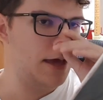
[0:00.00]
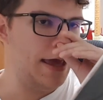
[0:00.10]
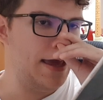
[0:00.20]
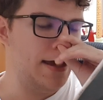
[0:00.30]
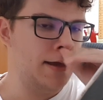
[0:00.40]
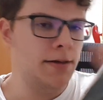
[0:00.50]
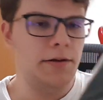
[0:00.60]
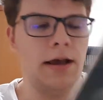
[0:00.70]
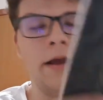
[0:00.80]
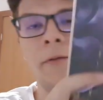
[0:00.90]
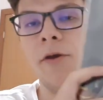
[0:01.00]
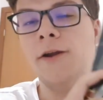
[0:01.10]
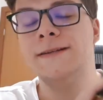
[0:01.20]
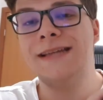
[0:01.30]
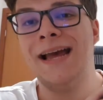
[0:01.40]
and I gotta be
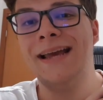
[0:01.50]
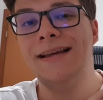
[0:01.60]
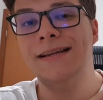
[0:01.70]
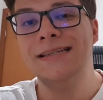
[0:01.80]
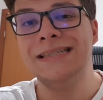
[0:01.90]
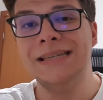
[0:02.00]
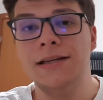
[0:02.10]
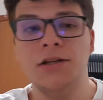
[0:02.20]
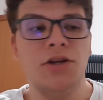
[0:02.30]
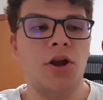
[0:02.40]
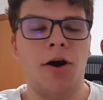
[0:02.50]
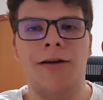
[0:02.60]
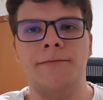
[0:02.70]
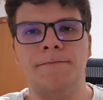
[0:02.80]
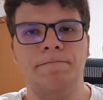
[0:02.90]
honest, I did
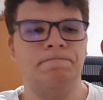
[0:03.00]
not